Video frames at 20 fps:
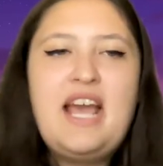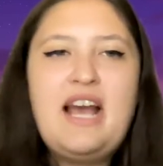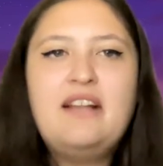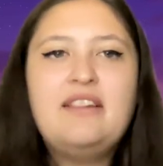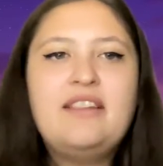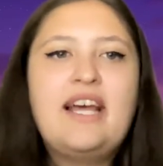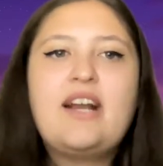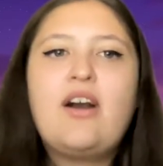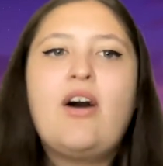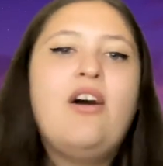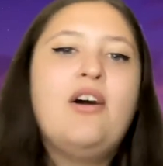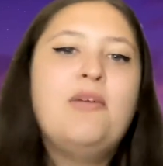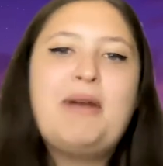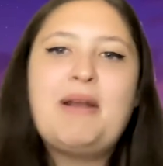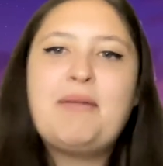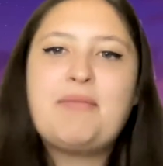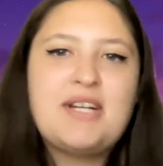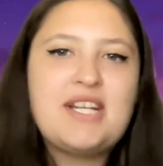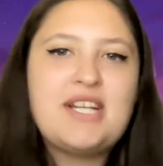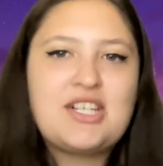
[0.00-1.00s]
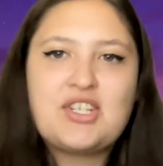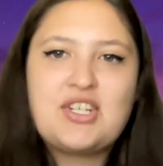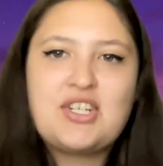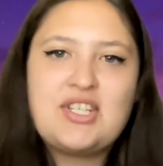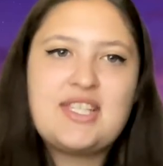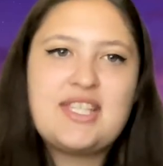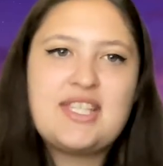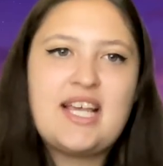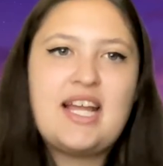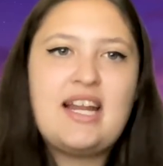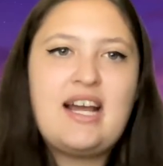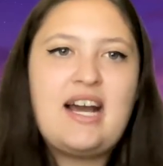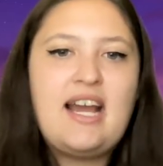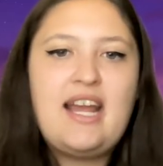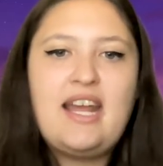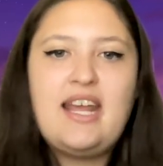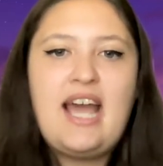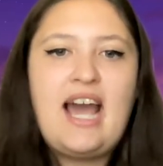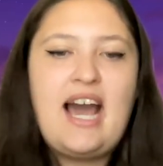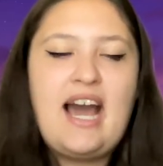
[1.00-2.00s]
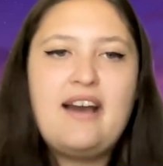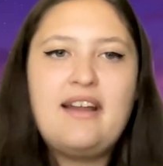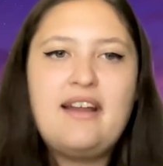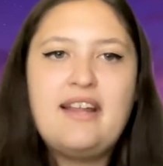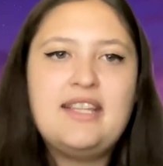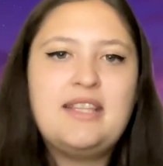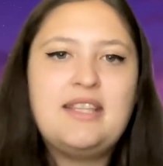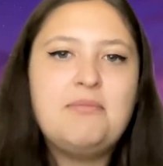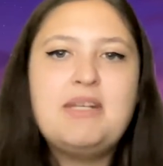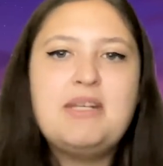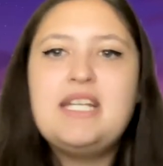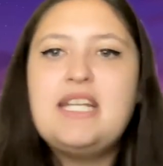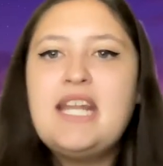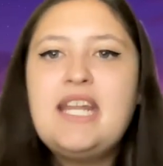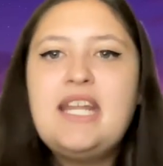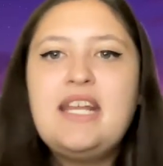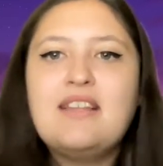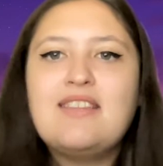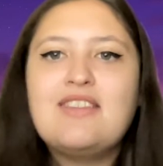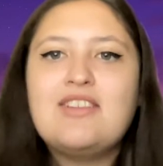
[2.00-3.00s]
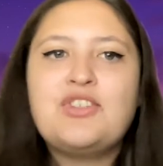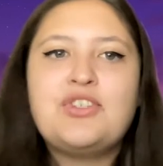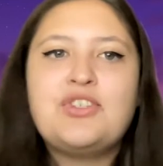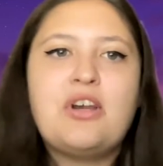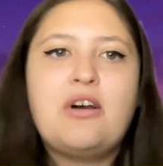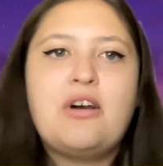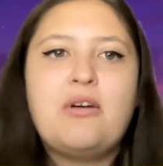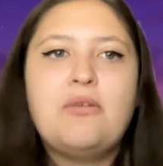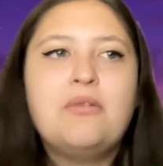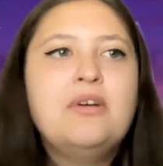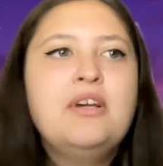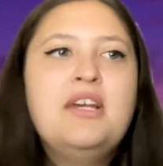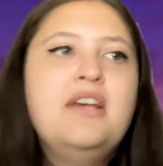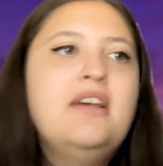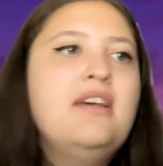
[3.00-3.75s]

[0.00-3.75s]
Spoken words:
like all my predictions that I had at the beginning of the show